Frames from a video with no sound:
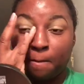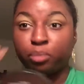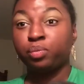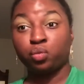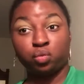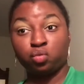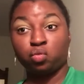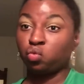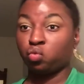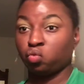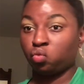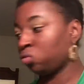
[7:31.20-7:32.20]
And then after
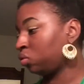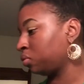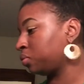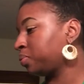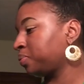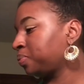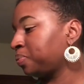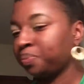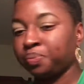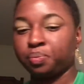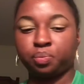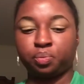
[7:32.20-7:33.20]
I've applied this,
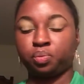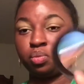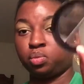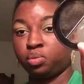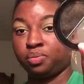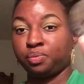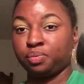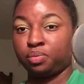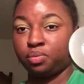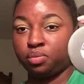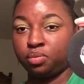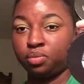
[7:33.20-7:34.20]
I'm going to go with my
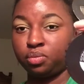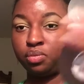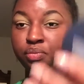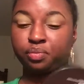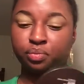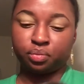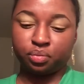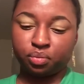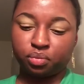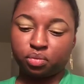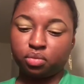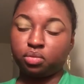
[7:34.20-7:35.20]
Ulta
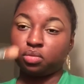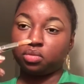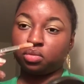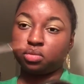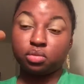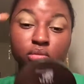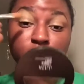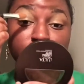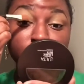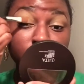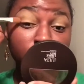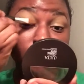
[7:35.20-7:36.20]
Pressed Powder
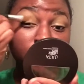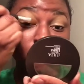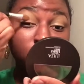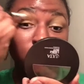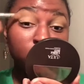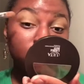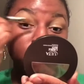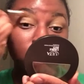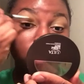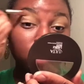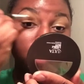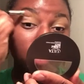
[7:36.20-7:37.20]
in the
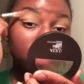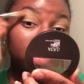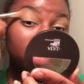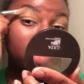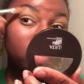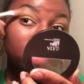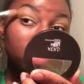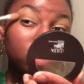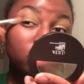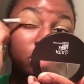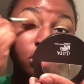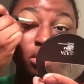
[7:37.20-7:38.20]
color Dark.
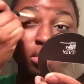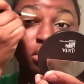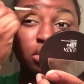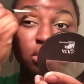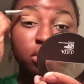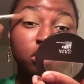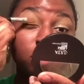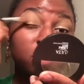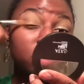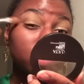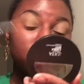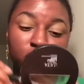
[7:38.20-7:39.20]
And I'm just going to
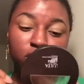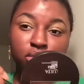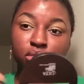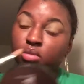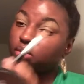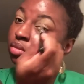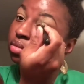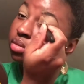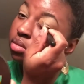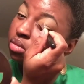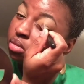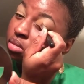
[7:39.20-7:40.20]
set this concealer so
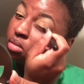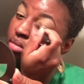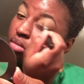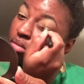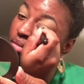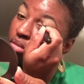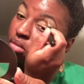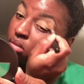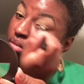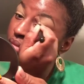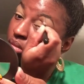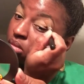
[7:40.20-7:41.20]
it won't crease on
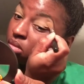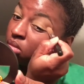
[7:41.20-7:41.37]
me.